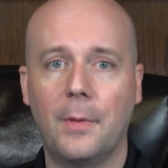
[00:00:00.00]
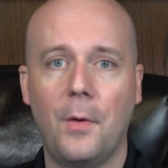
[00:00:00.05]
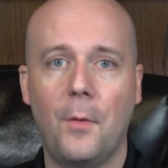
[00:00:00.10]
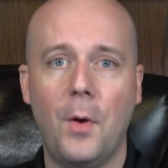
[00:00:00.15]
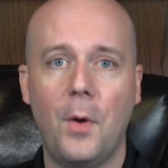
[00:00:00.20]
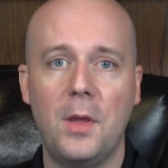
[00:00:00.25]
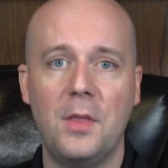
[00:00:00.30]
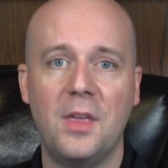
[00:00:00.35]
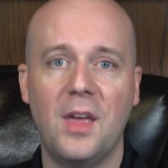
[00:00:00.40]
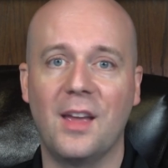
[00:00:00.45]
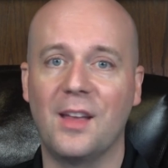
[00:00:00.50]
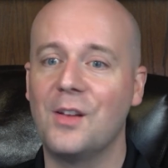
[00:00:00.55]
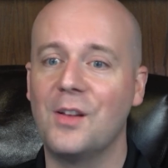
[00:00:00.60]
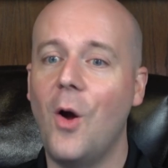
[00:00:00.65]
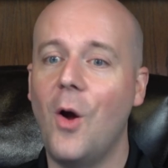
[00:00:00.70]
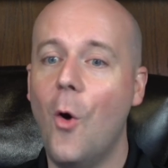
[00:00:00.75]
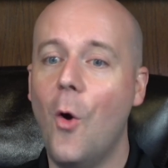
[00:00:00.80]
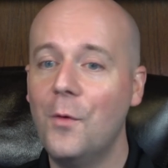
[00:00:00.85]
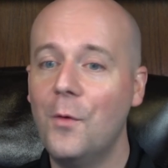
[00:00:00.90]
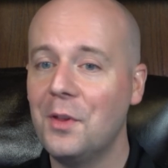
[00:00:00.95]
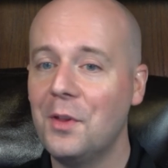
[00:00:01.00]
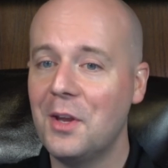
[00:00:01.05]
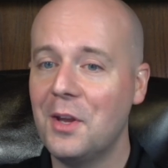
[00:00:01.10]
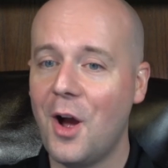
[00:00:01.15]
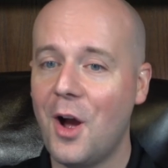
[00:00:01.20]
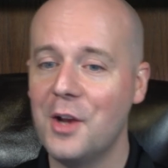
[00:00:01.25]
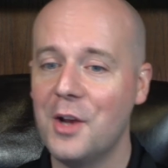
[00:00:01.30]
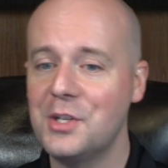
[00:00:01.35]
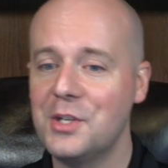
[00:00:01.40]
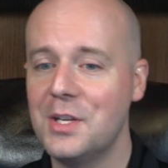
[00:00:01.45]
What do you think? Overly
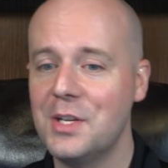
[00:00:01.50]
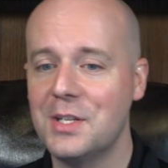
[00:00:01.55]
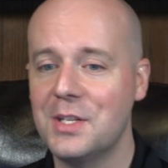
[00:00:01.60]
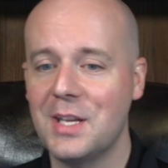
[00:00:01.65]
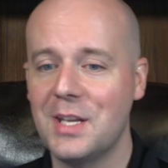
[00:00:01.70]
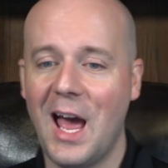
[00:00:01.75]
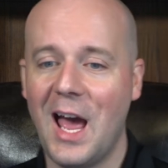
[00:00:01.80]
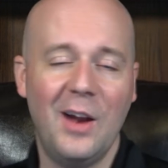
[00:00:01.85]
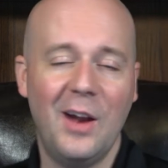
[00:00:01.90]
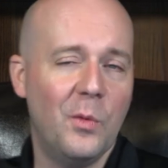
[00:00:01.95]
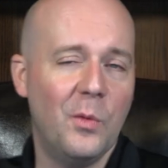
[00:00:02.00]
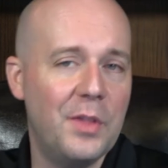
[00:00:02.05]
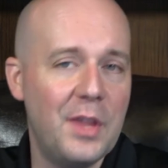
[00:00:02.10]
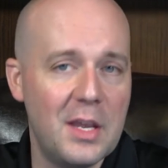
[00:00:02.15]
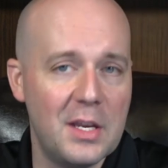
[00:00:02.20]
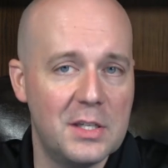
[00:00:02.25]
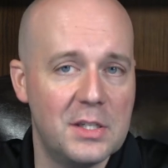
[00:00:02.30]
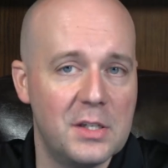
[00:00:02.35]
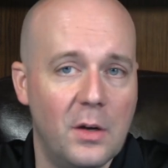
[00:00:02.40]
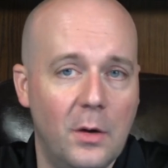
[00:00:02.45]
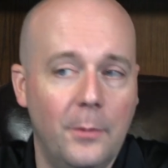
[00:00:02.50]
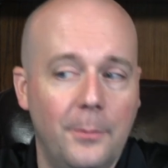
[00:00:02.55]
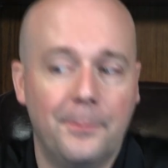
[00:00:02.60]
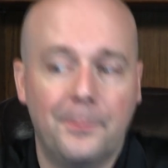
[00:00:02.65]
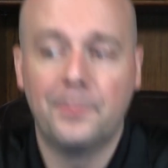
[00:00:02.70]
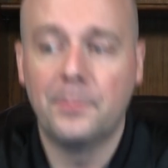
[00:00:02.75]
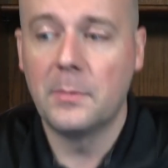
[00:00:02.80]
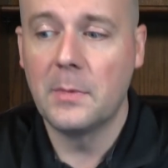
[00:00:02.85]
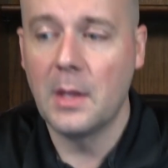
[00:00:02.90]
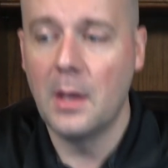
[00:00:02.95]
cautious? I don't think
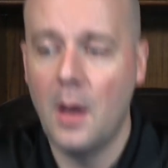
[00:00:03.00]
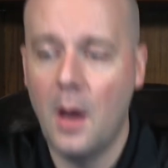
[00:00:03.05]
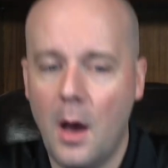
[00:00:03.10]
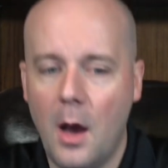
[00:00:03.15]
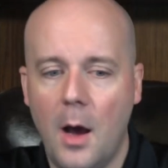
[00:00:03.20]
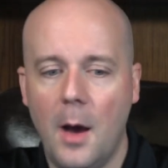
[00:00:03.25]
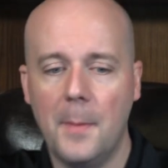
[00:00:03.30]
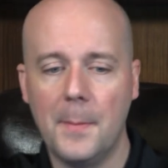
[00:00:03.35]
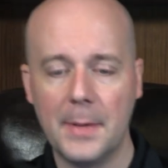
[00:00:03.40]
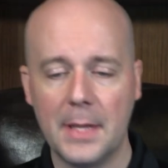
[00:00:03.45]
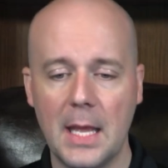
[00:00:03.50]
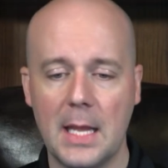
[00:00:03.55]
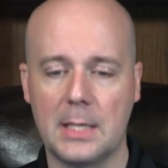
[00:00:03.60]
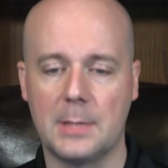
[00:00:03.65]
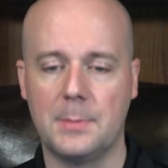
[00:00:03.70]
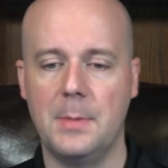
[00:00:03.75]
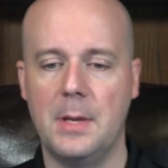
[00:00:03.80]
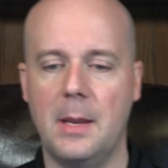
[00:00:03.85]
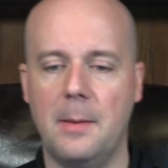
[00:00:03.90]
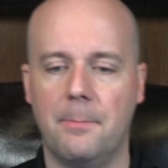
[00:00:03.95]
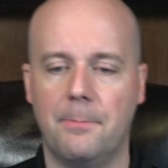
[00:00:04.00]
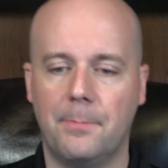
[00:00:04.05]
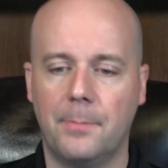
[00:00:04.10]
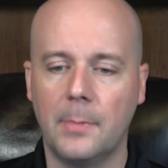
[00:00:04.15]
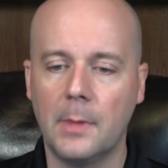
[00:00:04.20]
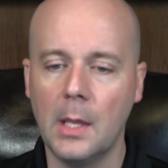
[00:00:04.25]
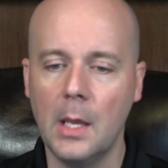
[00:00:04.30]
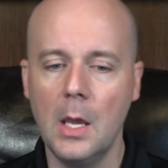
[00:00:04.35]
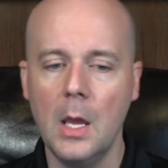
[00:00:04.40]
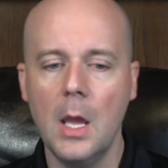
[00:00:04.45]
so. But that's me.
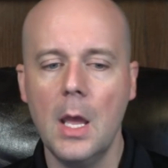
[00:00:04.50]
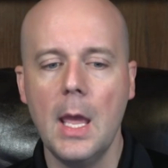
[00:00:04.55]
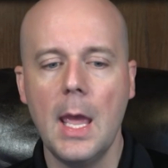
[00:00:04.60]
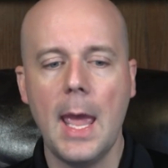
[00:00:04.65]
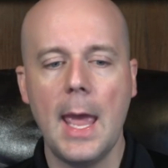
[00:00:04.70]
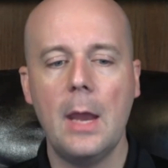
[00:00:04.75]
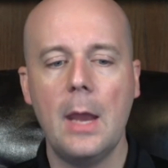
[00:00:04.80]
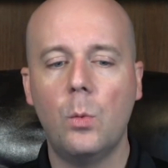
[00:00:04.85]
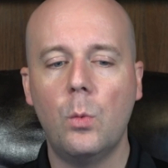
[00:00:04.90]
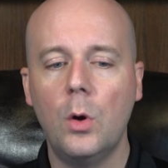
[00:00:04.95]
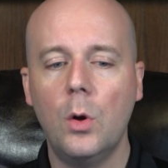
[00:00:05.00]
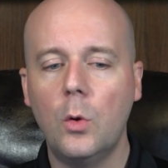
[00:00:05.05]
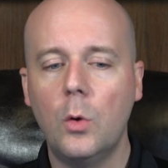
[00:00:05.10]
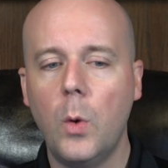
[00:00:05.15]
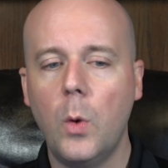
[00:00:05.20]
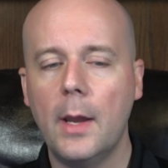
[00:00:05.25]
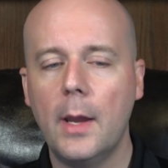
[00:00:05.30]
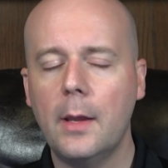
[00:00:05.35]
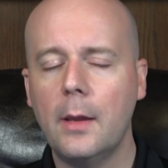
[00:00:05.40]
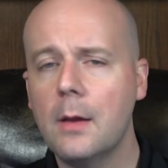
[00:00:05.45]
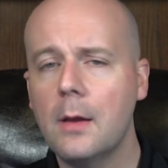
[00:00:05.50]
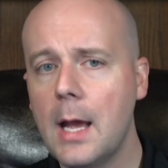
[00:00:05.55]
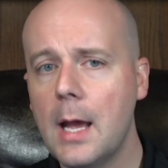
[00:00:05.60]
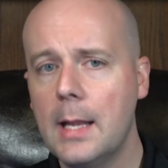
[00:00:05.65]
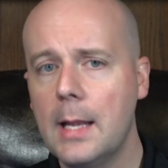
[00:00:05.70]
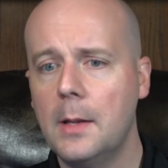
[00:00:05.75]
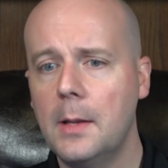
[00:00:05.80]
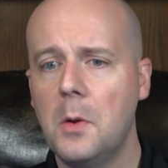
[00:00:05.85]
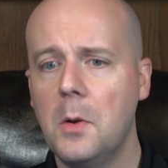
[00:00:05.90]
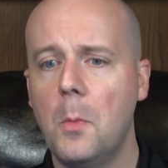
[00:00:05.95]
Hey, real quick,
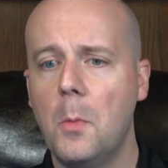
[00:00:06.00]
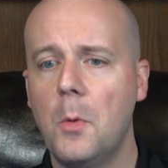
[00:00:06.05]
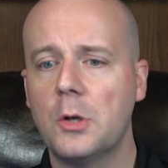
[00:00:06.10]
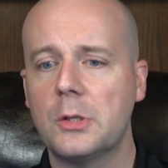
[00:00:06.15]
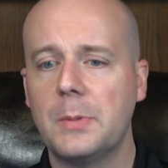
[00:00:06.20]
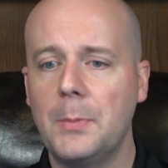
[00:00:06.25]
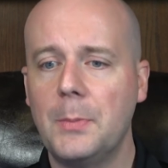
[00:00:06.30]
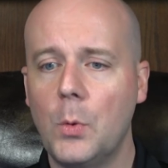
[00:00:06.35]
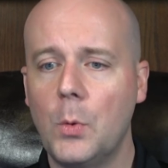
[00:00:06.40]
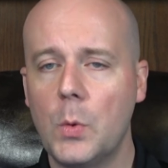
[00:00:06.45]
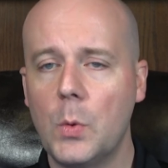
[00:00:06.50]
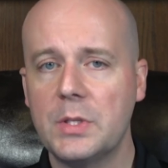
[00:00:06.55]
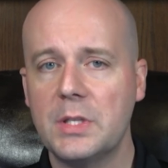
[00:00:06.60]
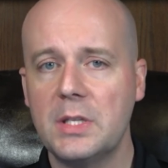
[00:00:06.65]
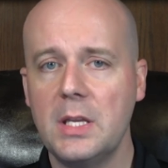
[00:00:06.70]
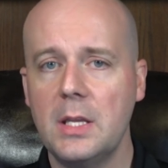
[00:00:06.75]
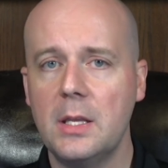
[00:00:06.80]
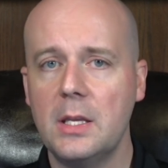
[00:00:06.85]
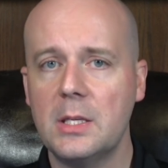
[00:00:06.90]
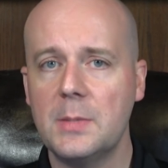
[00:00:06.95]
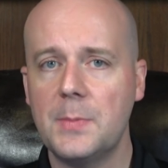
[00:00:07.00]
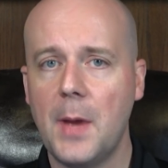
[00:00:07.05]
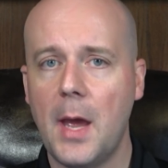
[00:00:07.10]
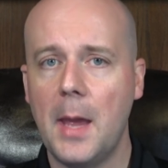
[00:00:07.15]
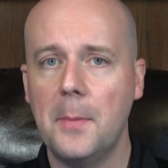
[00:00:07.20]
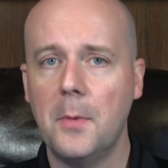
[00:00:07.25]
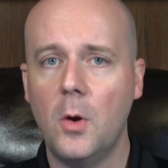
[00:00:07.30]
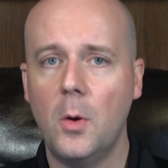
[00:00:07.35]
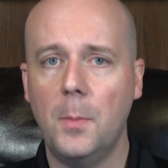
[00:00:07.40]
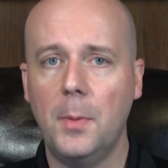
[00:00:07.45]
I know most people won't see this, but
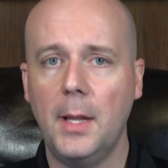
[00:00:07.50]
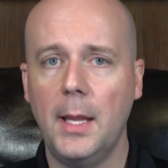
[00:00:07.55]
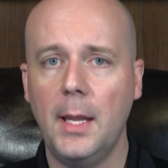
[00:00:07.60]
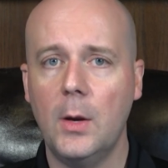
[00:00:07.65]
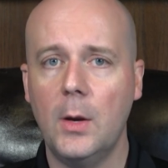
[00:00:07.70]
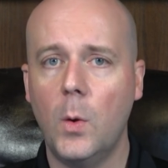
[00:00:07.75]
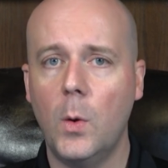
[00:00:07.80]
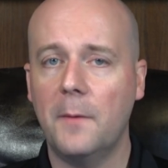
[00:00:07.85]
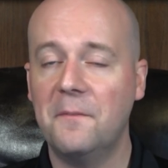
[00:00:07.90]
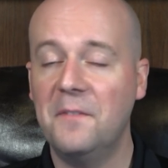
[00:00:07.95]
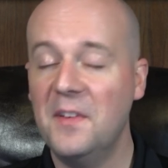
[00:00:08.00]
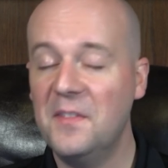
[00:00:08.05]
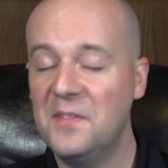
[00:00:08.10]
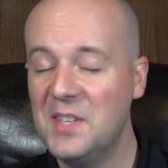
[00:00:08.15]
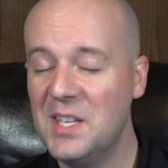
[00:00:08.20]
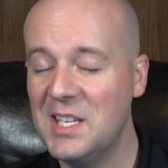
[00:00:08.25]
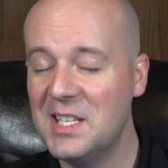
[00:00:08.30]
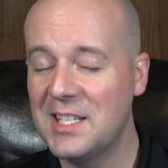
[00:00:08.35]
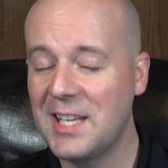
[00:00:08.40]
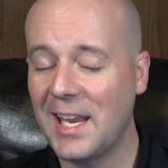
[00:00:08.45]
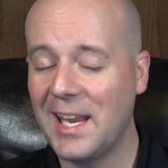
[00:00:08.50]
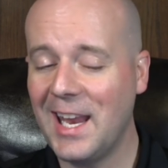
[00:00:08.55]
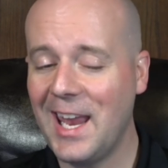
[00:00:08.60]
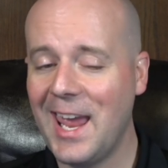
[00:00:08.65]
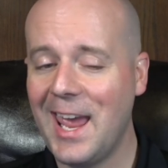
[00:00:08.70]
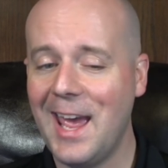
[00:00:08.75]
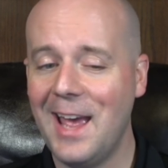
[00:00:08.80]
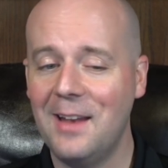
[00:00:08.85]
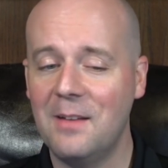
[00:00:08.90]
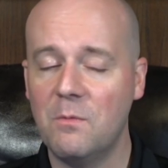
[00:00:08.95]
I'm going to play a quick 15-second
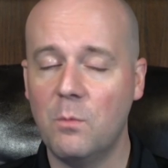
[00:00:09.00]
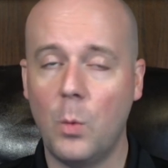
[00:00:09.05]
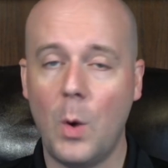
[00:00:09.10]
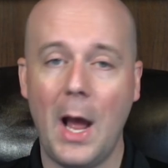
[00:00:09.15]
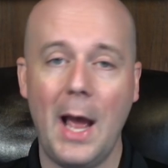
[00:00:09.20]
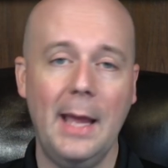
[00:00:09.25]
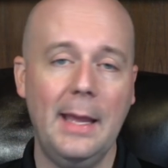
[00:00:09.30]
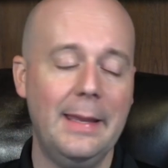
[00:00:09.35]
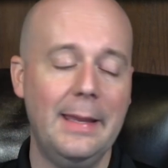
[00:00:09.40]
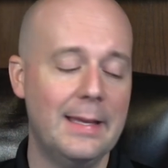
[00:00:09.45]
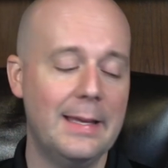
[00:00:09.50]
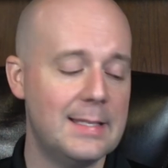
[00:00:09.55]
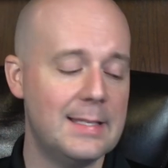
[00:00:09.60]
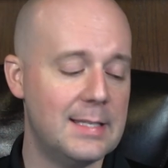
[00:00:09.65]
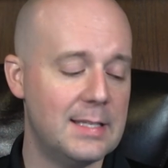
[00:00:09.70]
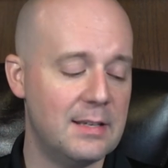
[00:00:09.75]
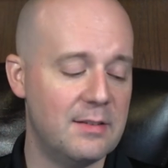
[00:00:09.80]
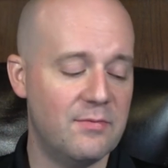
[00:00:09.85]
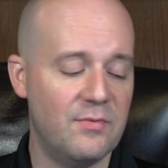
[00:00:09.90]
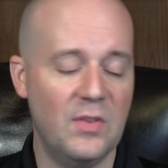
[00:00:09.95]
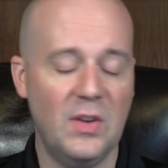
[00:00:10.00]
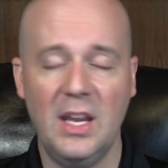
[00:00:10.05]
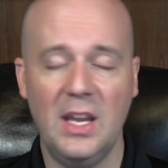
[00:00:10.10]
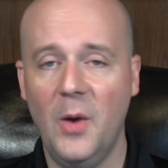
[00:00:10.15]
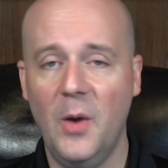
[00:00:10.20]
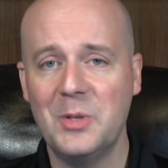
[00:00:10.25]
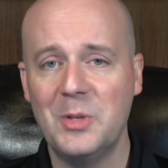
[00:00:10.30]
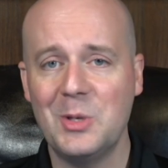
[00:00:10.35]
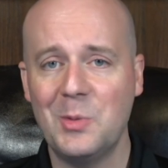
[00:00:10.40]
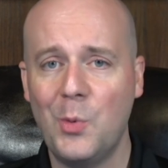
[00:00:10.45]
ad. Why? Because it
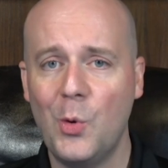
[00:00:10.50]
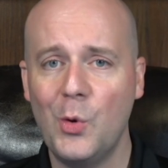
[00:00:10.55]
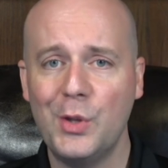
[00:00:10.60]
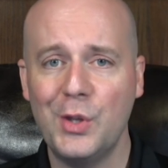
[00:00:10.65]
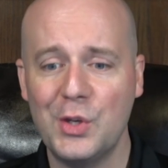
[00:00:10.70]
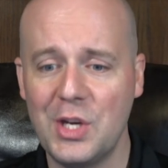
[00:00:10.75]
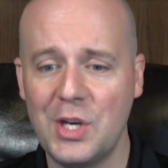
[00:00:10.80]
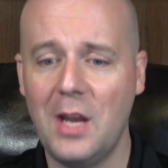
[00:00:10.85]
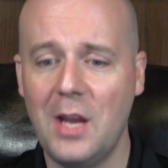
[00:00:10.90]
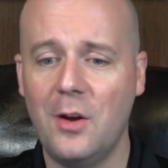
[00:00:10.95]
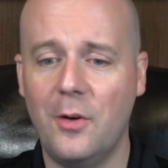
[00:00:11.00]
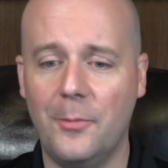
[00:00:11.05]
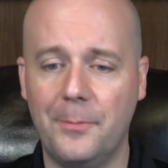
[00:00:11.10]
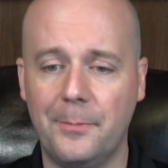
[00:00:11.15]
helps support the channel.